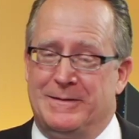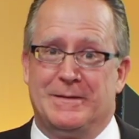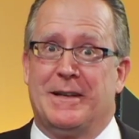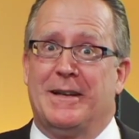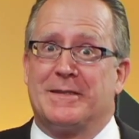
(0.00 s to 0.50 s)

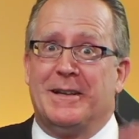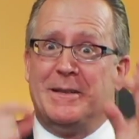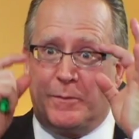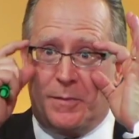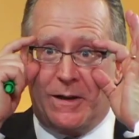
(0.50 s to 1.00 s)
His eyes got
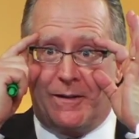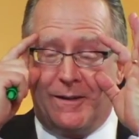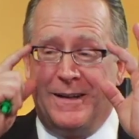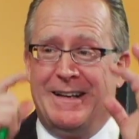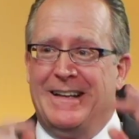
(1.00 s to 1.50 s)
even bigger.
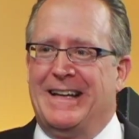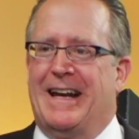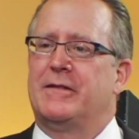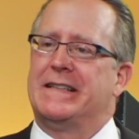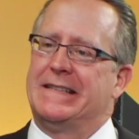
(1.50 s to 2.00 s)

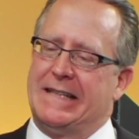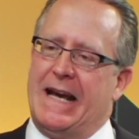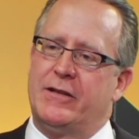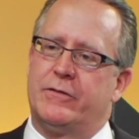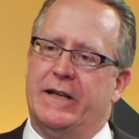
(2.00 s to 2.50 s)
And I was
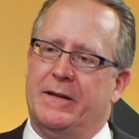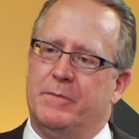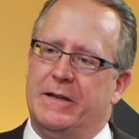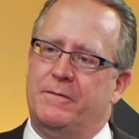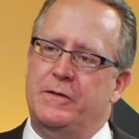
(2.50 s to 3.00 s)
exaggerating,
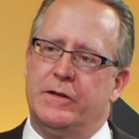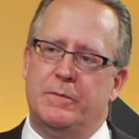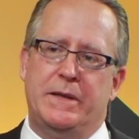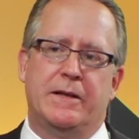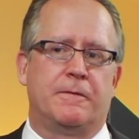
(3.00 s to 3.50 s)
but if you
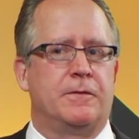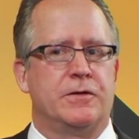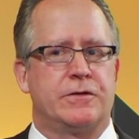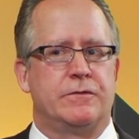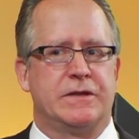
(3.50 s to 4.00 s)
can be a
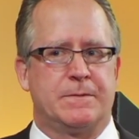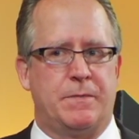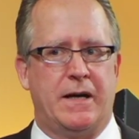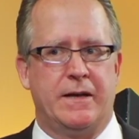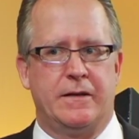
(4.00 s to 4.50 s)
first
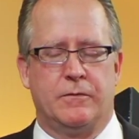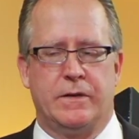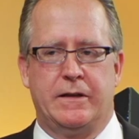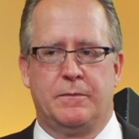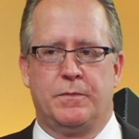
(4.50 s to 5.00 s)
responder
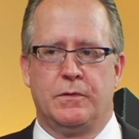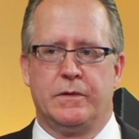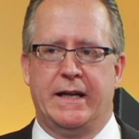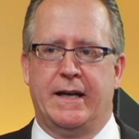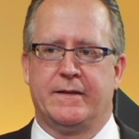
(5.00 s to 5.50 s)
when an
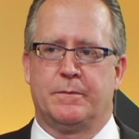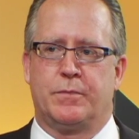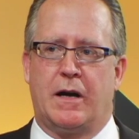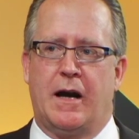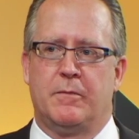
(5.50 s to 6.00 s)
employee has a
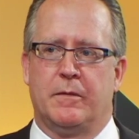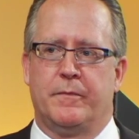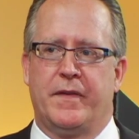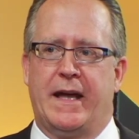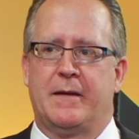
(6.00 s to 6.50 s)

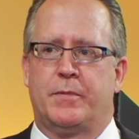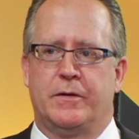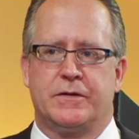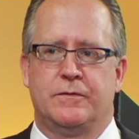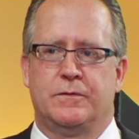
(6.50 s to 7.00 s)
problem, that
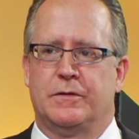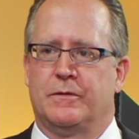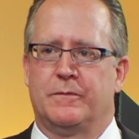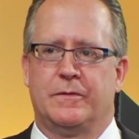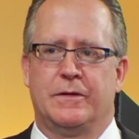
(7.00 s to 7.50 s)
person
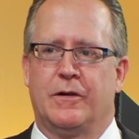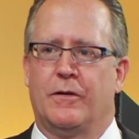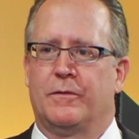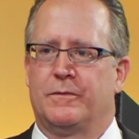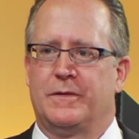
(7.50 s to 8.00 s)
will
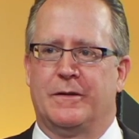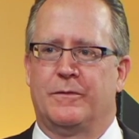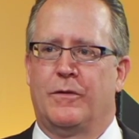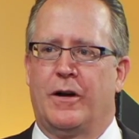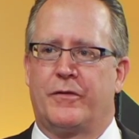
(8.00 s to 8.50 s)
go,
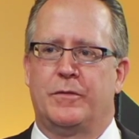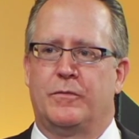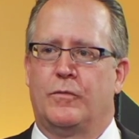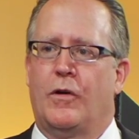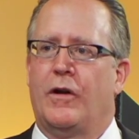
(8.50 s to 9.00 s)
walk through
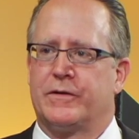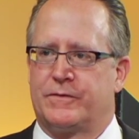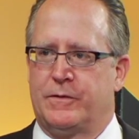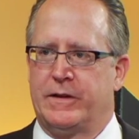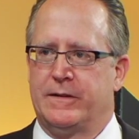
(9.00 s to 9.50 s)
walls
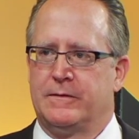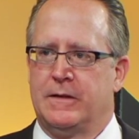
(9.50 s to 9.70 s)
for you.